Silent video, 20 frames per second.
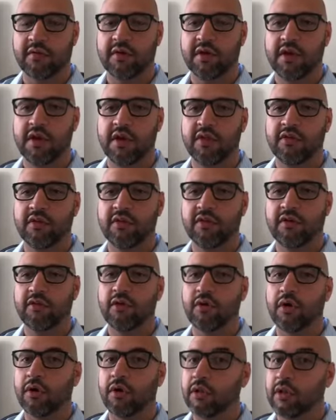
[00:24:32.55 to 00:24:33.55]
So
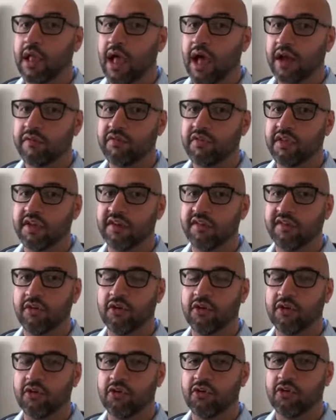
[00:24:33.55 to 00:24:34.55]
there are a lot of
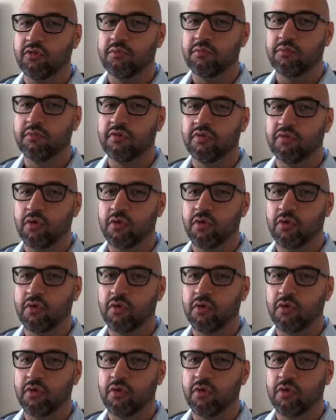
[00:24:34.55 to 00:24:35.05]
things you can do